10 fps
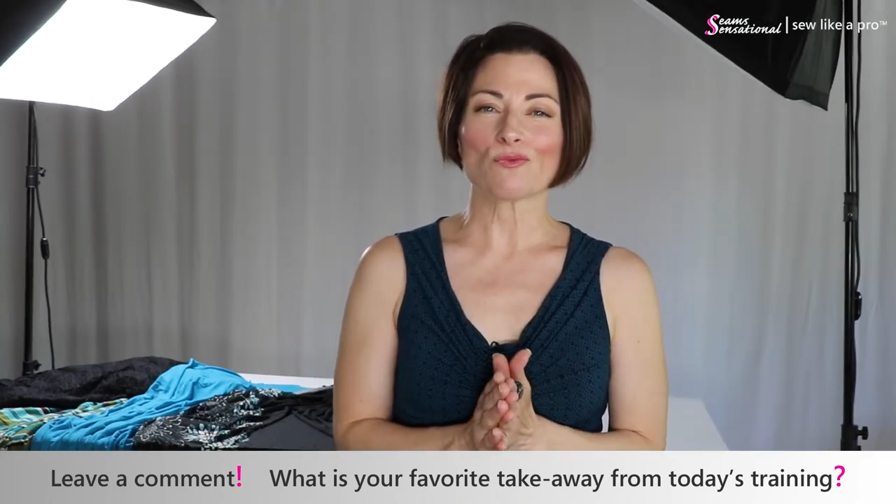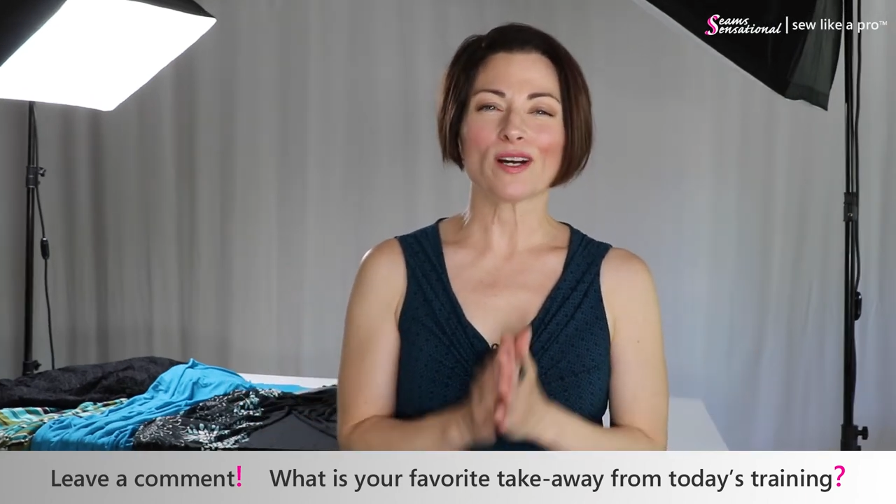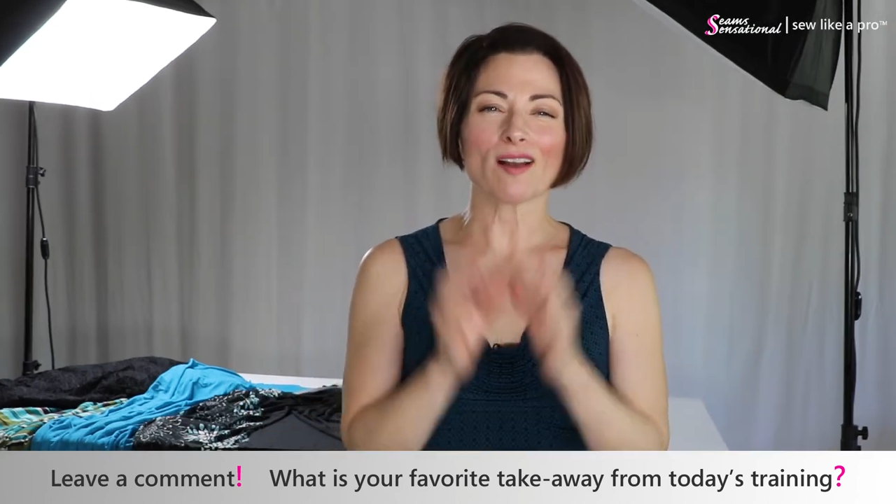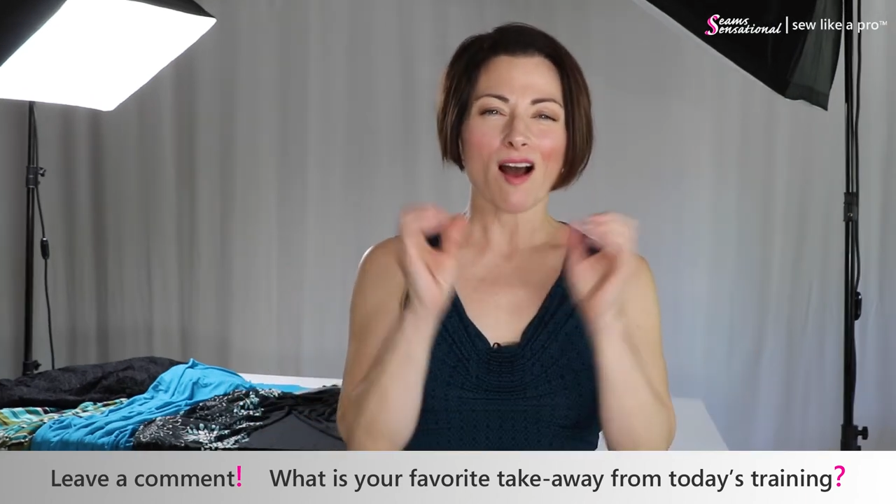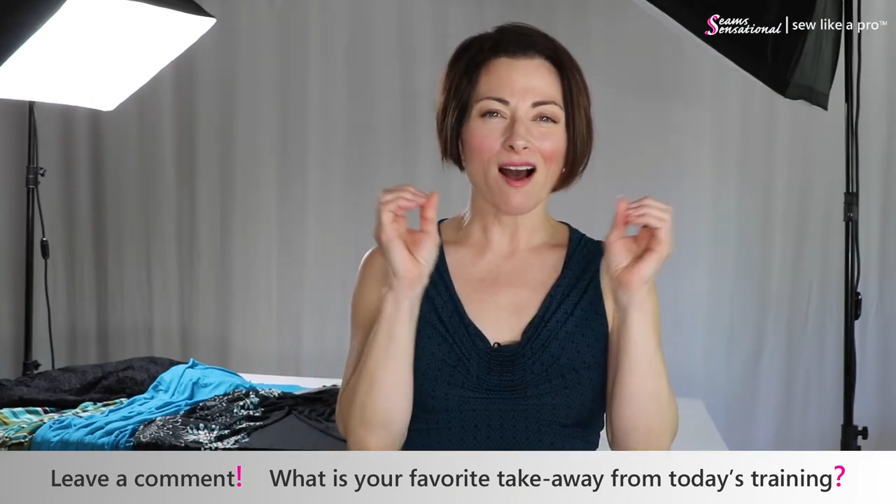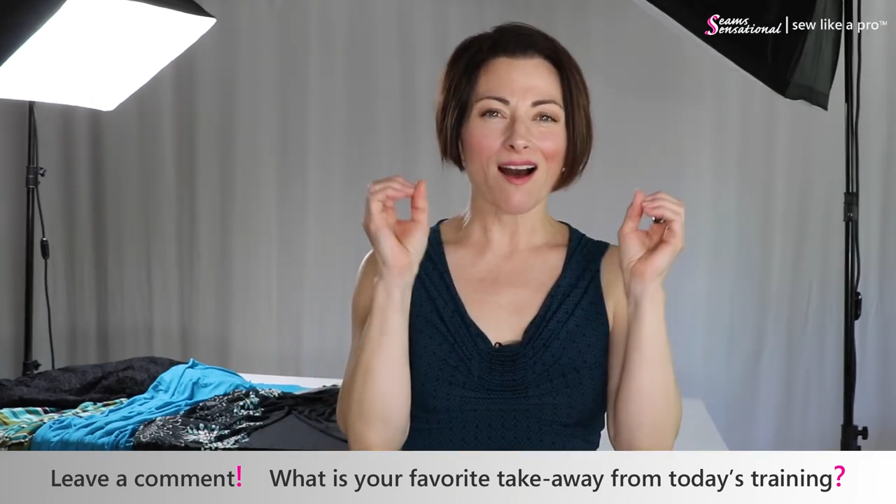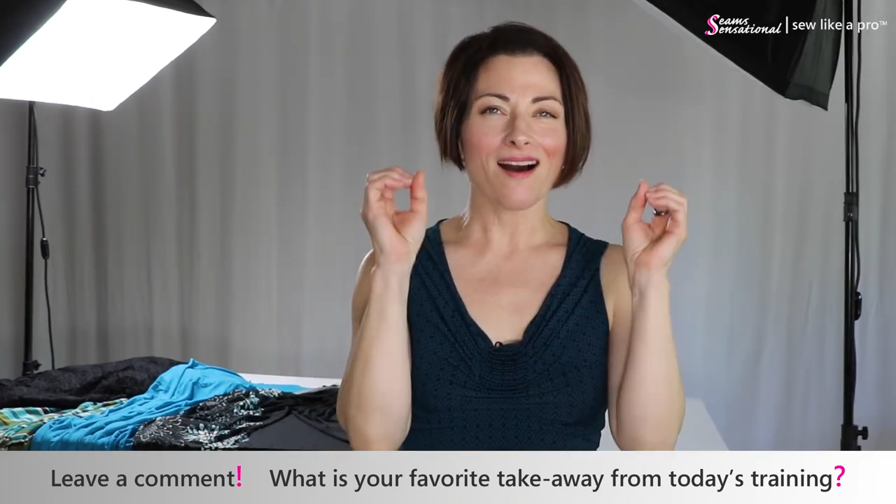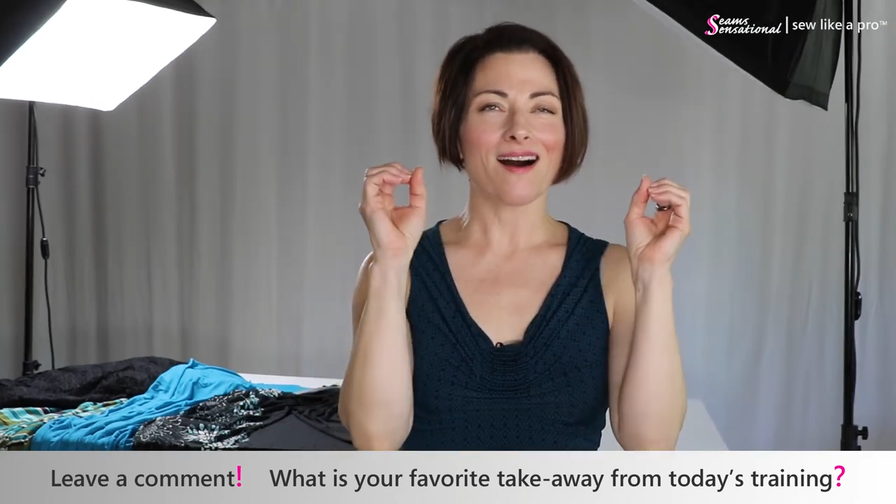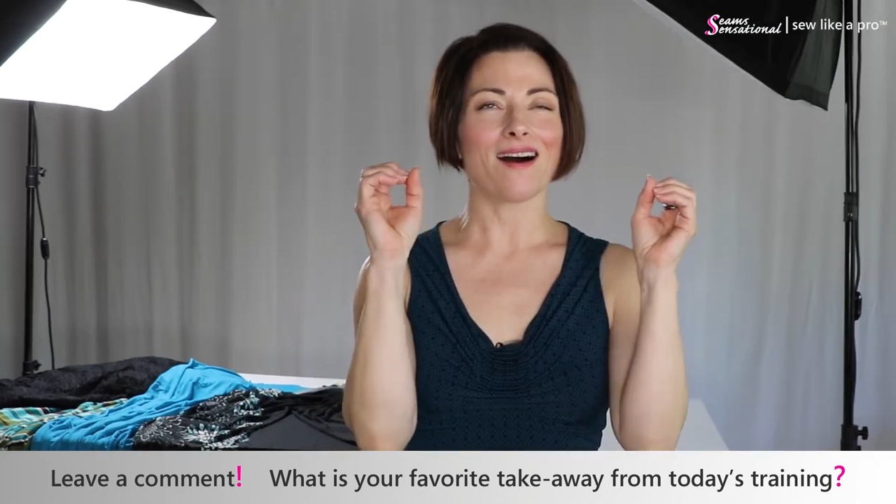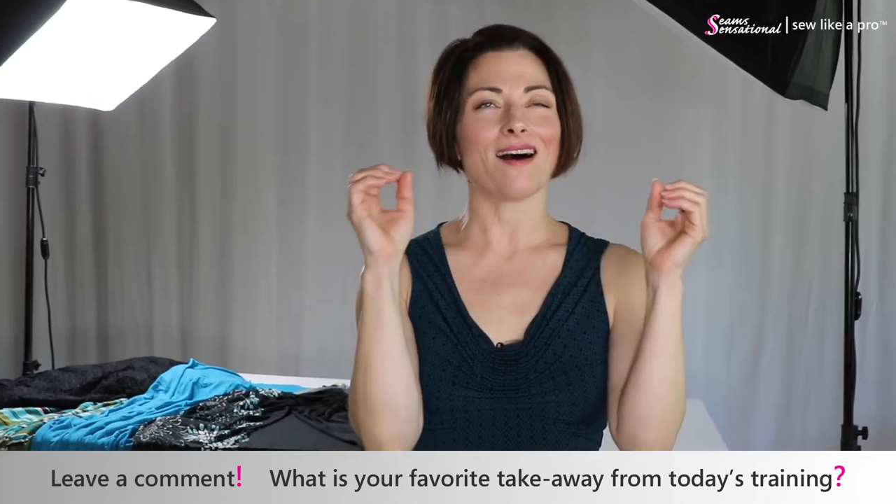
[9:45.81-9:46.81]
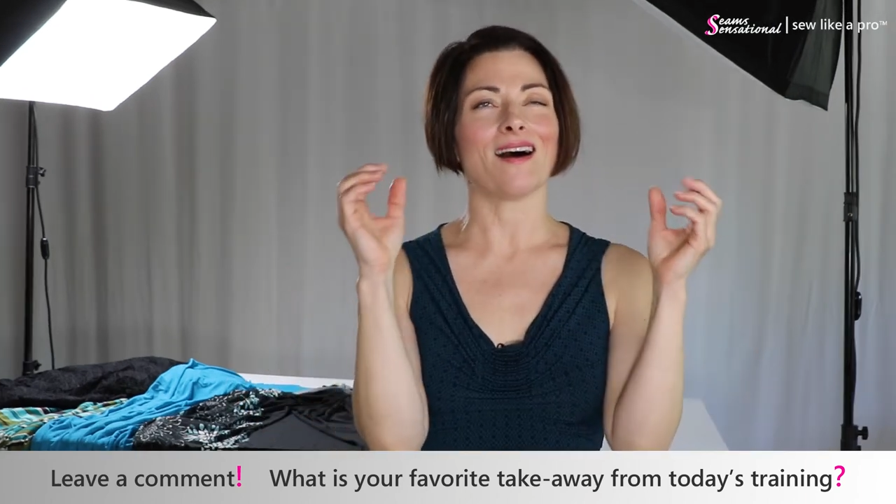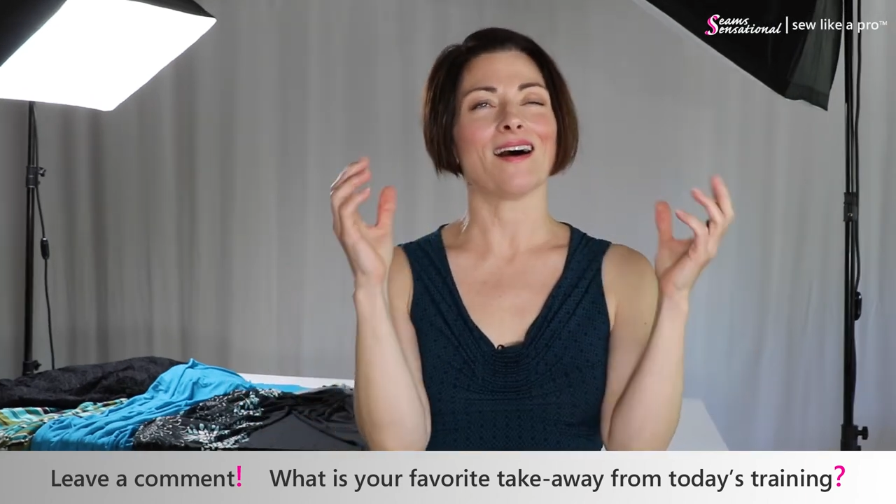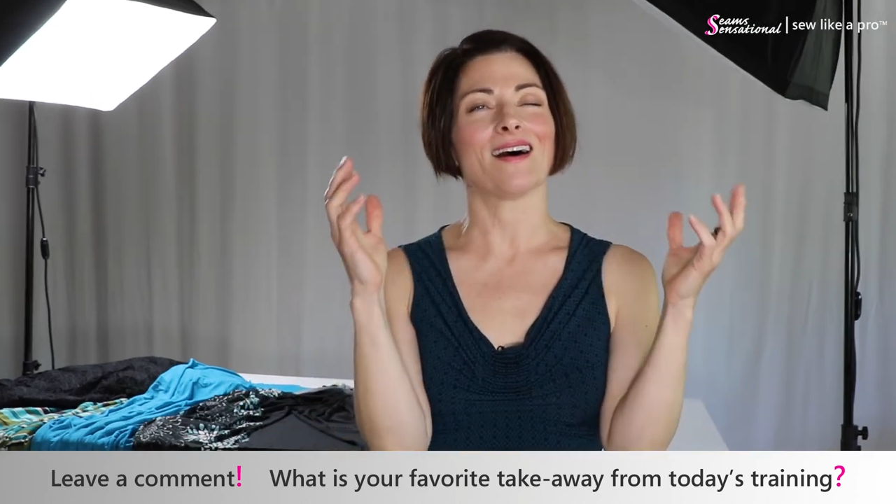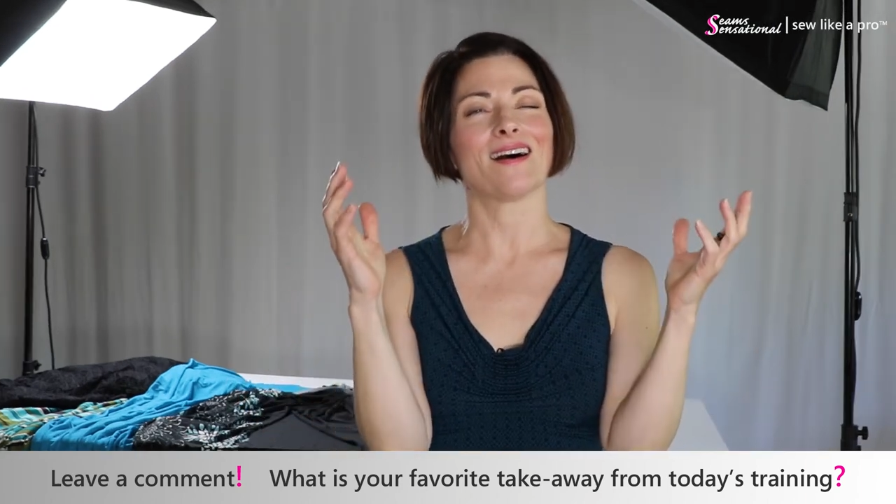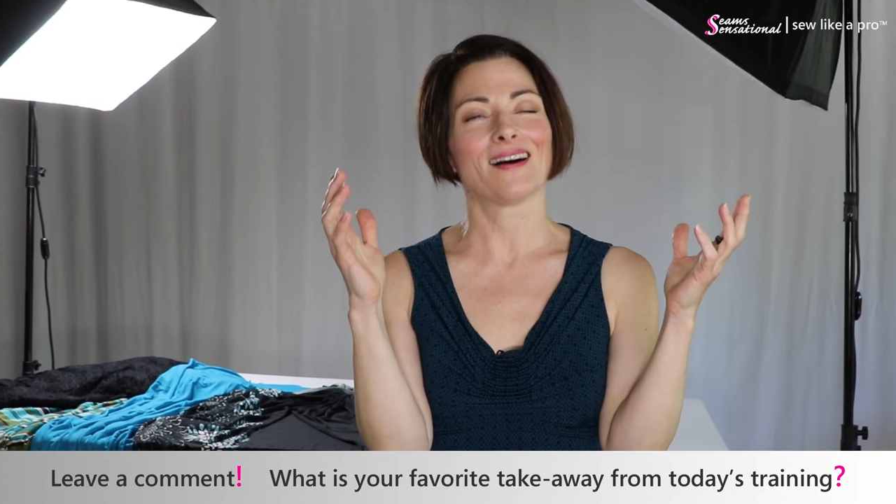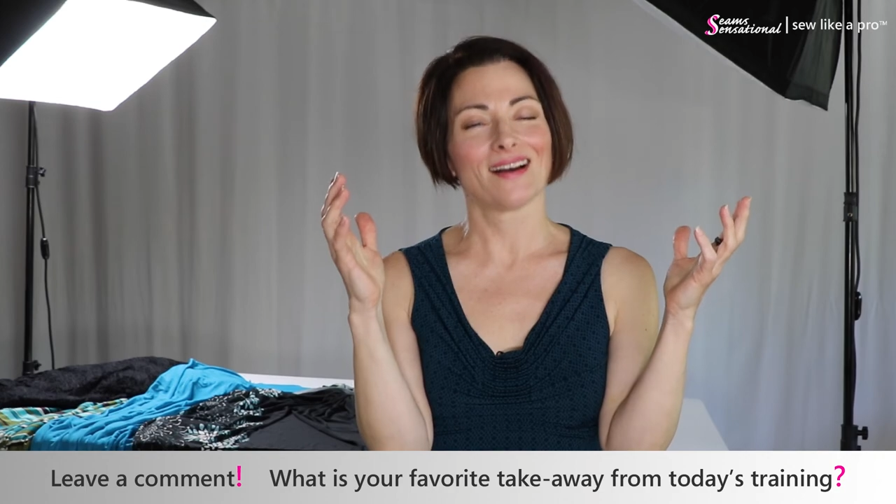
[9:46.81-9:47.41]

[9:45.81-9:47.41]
What aha?